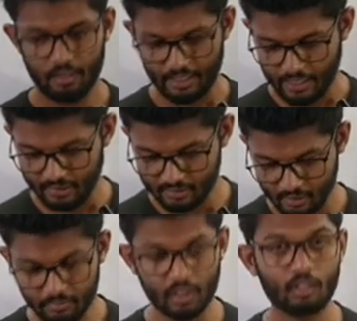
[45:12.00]
there's
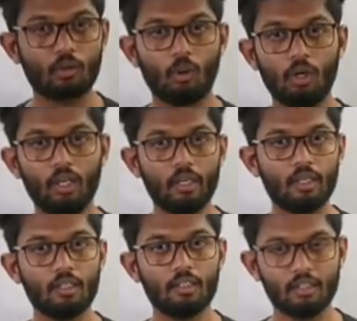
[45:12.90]
something
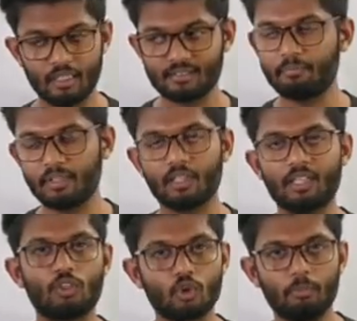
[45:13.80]

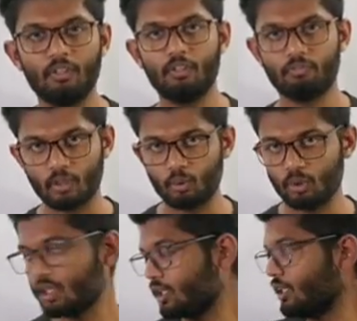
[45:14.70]
that should be found,